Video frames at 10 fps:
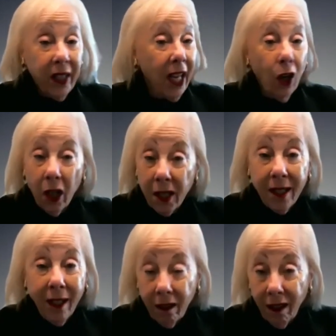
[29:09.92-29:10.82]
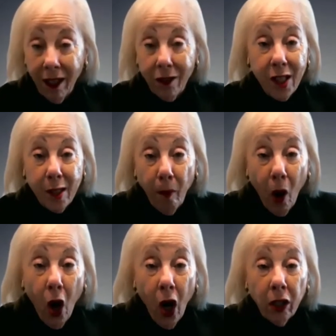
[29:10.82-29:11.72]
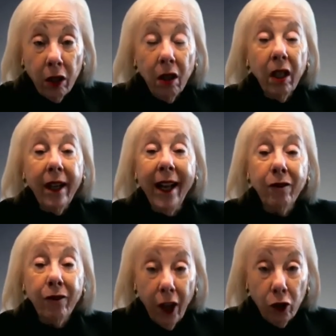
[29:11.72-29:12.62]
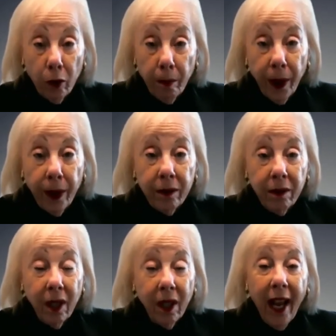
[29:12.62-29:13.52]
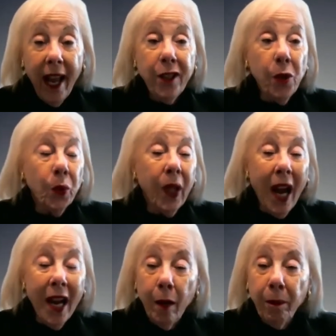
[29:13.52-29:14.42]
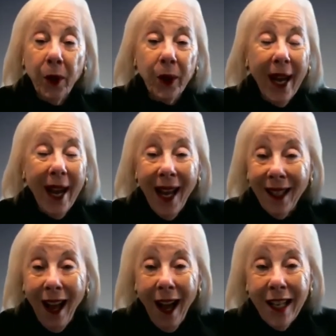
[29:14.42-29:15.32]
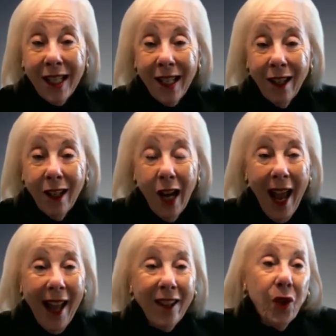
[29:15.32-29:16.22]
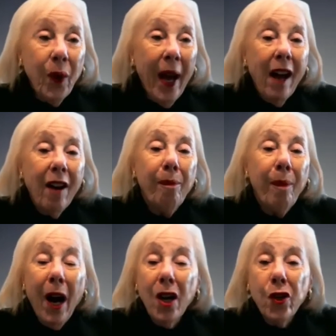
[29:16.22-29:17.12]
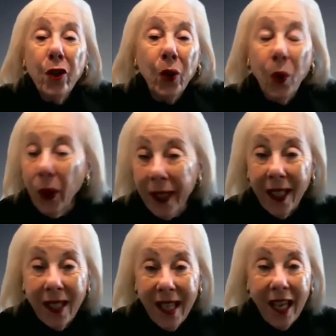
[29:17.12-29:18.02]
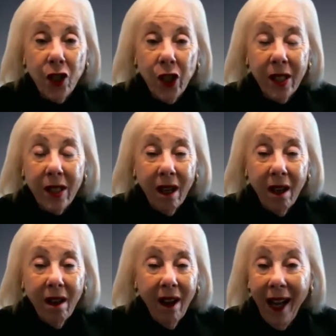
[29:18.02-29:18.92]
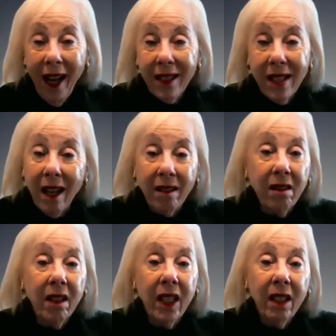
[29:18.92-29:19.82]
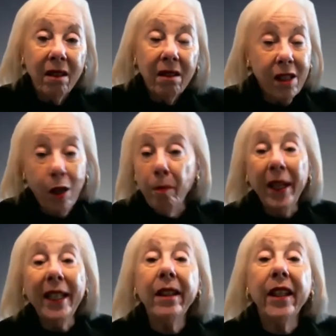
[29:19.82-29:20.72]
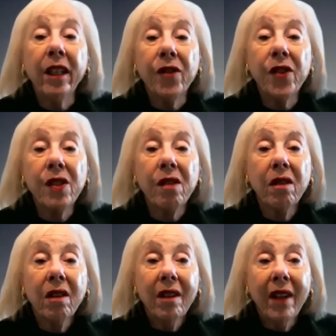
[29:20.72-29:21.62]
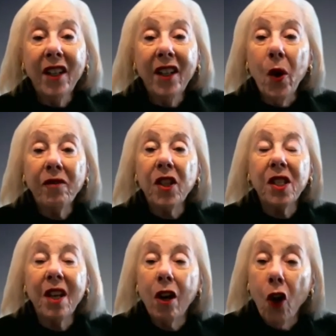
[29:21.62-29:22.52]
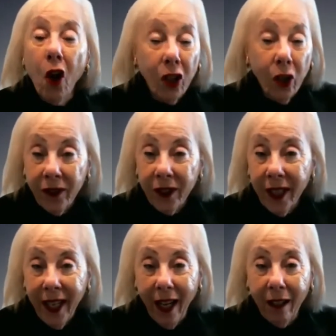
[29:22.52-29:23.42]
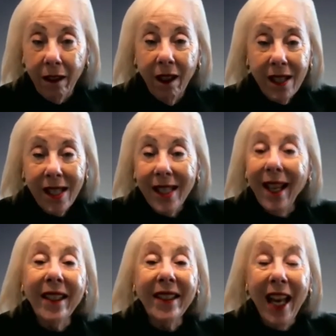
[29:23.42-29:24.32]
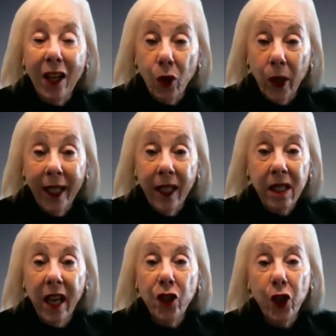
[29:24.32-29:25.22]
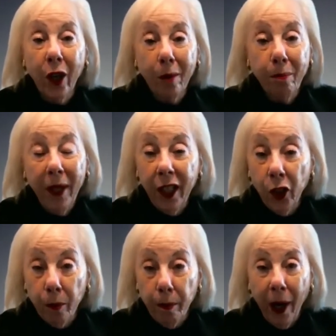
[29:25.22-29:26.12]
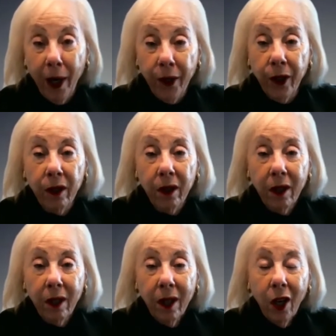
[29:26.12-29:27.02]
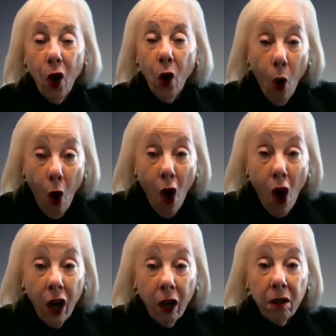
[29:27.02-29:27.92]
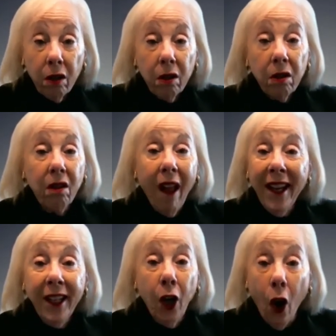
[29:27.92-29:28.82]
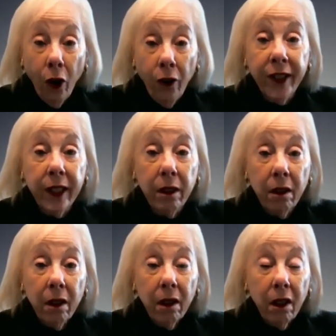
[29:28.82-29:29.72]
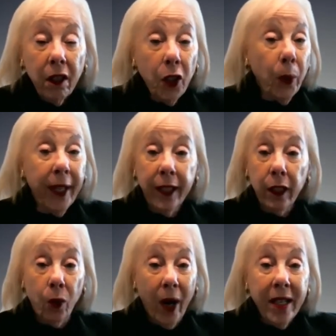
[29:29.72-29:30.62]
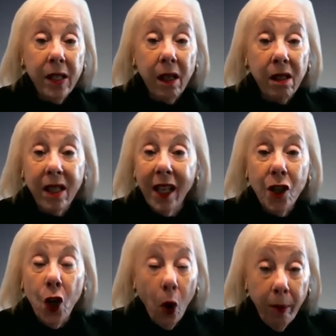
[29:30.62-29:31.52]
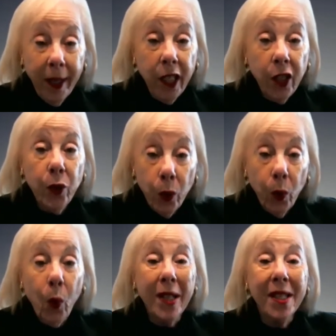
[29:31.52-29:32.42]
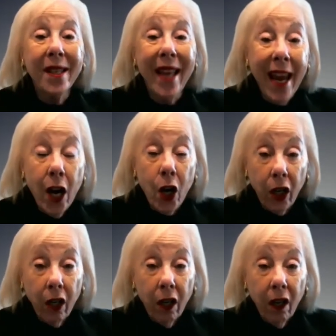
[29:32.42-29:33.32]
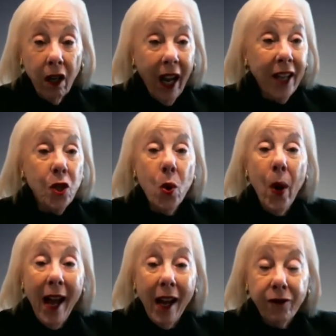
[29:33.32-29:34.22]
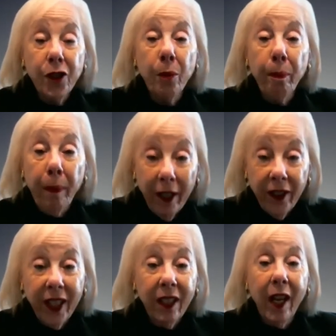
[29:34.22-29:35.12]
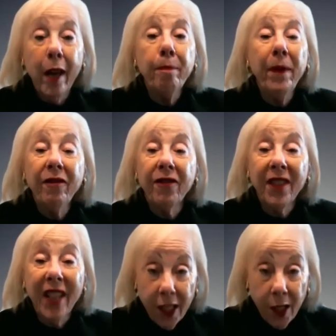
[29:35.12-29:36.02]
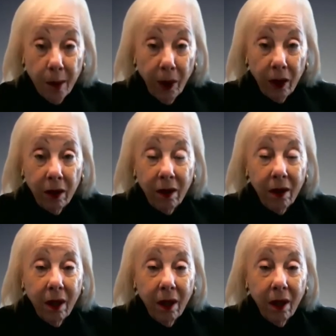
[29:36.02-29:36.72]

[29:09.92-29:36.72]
They all start out small and vulnerable, and you line up your allies and you have partner organizations, and suddenly somebody leaves and you have to start all over again, selling that organization on being your partner. Or like COVID, you hit a crisis that nobody knew was there and you have to pivot and be flexible.